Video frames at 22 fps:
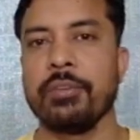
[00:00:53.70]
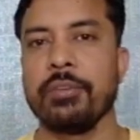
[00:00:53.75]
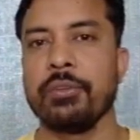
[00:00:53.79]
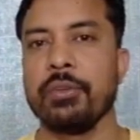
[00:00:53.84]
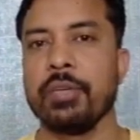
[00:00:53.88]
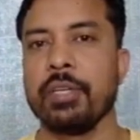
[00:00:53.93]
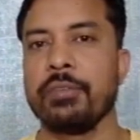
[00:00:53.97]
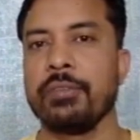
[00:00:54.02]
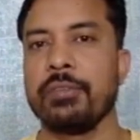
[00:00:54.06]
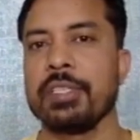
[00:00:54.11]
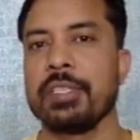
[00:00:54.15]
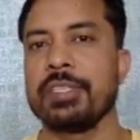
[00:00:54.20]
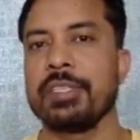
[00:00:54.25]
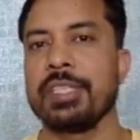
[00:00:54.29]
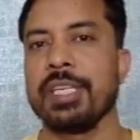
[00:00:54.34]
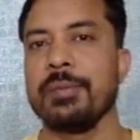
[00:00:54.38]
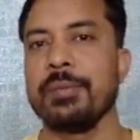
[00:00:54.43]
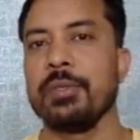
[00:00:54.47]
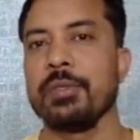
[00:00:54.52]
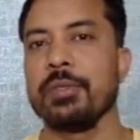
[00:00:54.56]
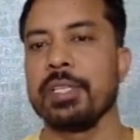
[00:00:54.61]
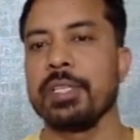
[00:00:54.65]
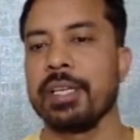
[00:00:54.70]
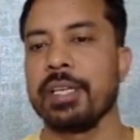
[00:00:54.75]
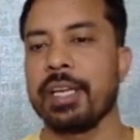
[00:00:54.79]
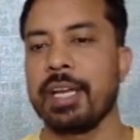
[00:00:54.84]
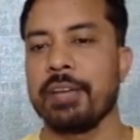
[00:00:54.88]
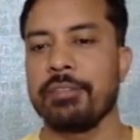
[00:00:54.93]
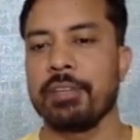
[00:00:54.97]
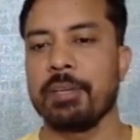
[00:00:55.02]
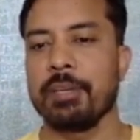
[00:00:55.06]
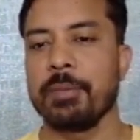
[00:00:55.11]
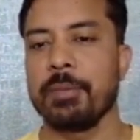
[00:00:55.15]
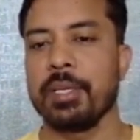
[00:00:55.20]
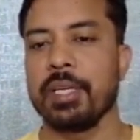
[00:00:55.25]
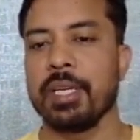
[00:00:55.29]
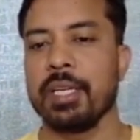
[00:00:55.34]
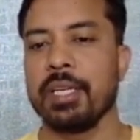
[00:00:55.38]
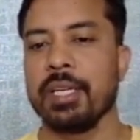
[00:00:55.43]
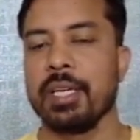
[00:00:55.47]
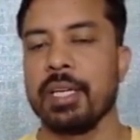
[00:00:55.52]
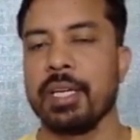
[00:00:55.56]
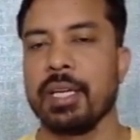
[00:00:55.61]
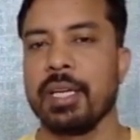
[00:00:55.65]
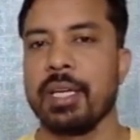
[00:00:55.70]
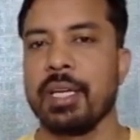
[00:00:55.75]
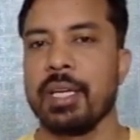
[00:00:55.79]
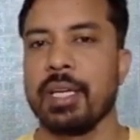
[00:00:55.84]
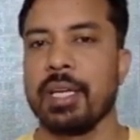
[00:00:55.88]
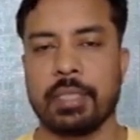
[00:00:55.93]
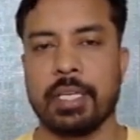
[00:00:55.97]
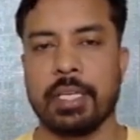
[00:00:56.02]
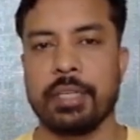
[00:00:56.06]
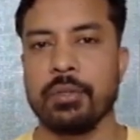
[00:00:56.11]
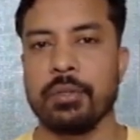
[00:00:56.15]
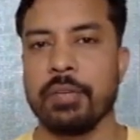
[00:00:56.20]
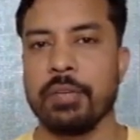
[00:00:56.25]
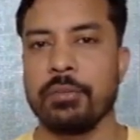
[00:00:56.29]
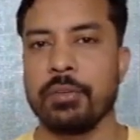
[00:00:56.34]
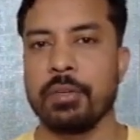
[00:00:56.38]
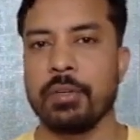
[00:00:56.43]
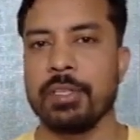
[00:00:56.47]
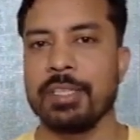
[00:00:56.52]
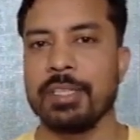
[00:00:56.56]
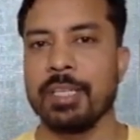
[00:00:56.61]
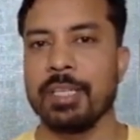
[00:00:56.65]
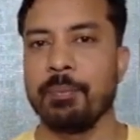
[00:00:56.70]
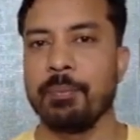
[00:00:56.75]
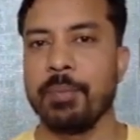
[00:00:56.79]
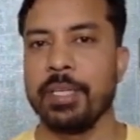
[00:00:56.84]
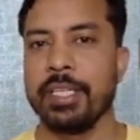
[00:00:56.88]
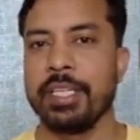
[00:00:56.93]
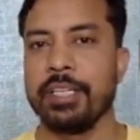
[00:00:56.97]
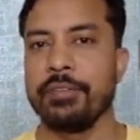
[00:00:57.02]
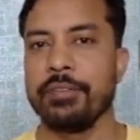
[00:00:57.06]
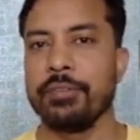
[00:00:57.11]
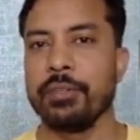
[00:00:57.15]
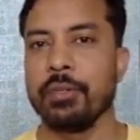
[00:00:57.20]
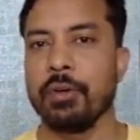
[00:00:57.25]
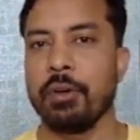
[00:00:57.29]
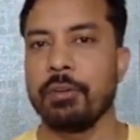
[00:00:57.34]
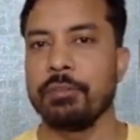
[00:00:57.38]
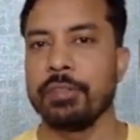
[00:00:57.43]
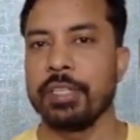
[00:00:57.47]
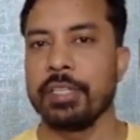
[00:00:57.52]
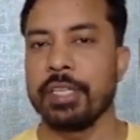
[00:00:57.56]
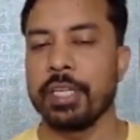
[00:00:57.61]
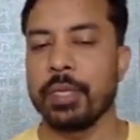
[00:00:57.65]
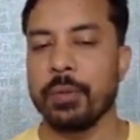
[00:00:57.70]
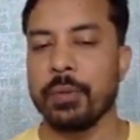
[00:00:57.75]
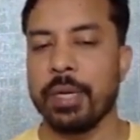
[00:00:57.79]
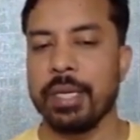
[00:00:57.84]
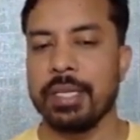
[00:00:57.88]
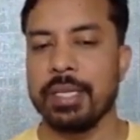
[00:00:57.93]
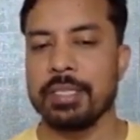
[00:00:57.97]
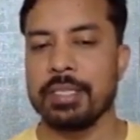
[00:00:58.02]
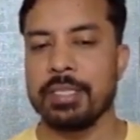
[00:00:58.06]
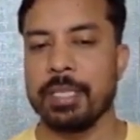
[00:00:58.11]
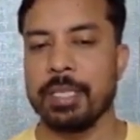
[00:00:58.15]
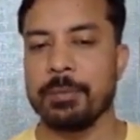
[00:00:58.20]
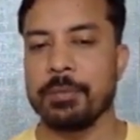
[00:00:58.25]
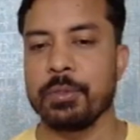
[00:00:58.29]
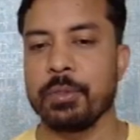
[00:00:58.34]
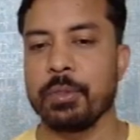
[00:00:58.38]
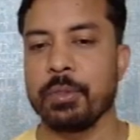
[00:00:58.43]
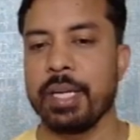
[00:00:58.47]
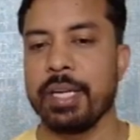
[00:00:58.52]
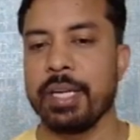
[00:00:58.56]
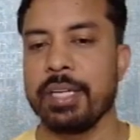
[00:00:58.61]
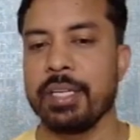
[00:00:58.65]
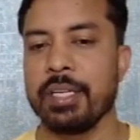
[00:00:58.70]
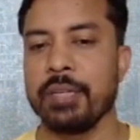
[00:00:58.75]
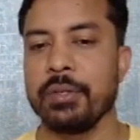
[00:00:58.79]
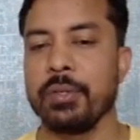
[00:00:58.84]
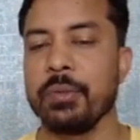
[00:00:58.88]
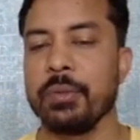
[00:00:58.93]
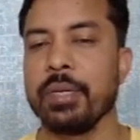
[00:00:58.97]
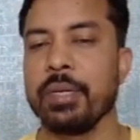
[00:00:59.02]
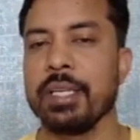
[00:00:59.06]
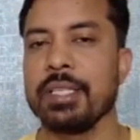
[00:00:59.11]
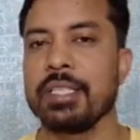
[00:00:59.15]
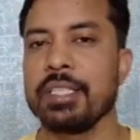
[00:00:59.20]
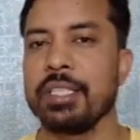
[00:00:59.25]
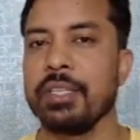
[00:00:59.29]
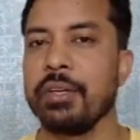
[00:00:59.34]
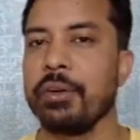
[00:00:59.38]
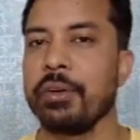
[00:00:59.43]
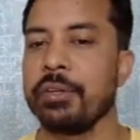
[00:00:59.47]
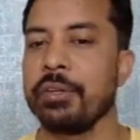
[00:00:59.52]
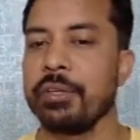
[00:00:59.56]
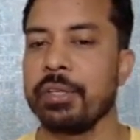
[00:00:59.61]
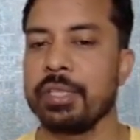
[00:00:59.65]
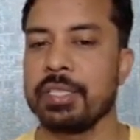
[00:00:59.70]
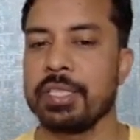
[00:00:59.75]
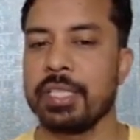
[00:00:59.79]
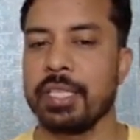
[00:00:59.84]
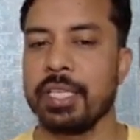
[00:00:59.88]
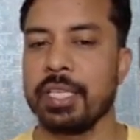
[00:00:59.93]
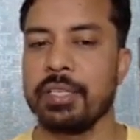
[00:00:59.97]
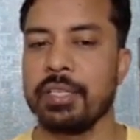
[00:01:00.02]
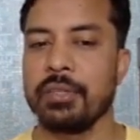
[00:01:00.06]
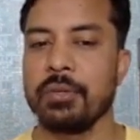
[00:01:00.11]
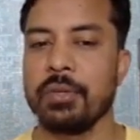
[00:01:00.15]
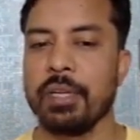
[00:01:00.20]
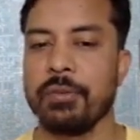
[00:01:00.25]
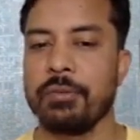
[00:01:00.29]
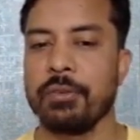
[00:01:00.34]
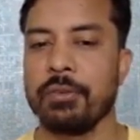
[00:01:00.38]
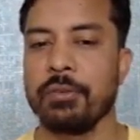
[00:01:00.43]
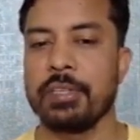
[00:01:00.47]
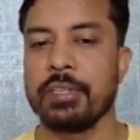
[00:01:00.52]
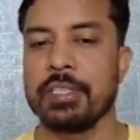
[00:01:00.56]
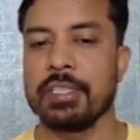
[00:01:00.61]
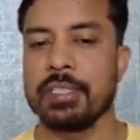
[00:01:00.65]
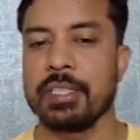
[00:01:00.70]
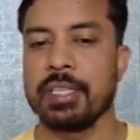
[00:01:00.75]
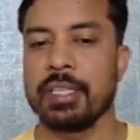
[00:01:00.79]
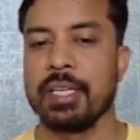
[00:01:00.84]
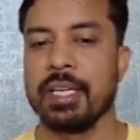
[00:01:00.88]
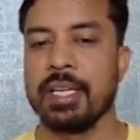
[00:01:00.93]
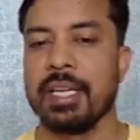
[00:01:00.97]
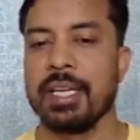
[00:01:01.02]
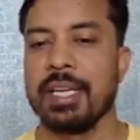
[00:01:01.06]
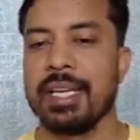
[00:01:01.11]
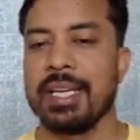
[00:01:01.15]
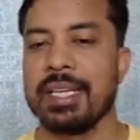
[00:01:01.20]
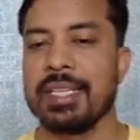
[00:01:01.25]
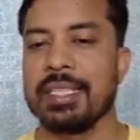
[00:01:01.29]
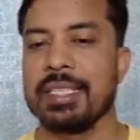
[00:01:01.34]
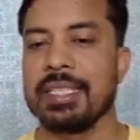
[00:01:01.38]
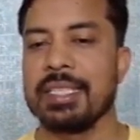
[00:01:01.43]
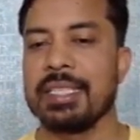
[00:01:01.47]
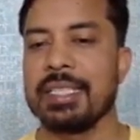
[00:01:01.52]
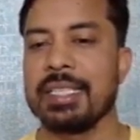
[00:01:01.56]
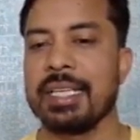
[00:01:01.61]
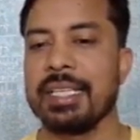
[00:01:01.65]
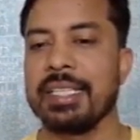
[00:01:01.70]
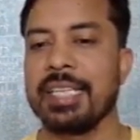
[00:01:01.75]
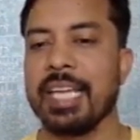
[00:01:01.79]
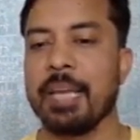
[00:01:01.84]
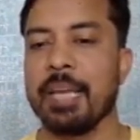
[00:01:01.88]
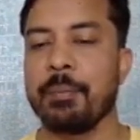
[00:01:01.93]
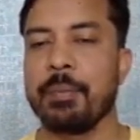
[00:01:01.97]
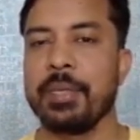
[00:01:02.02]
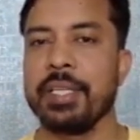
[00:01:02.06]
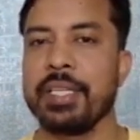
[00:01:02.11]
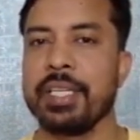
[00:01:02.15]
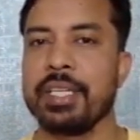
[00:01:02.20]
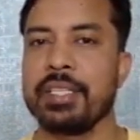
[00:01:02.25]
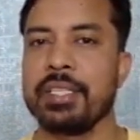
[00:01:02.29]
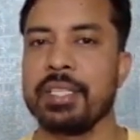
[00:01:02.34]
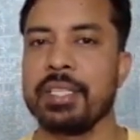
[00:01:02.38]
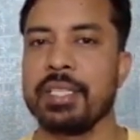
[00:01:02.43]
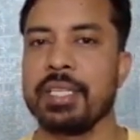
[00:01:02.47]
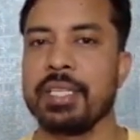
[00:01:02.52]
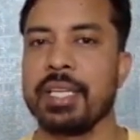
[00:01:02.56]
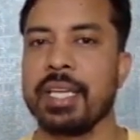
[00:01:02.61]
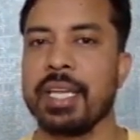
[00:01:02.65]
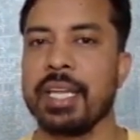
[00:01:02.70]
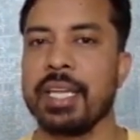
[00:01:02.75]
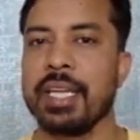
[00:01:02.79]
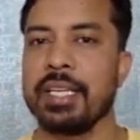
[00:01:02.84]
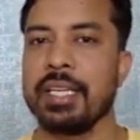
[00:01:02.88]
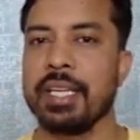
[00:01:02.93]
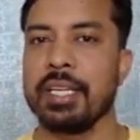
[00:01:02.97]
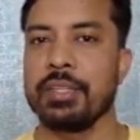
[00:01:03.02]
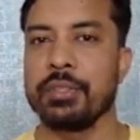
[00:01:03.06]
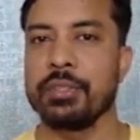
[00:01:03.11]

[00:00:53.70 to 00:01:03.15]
if you are first time using Graph API, and you have not completed few of the required steps. So right now you can see on your screen, you have to first register the application in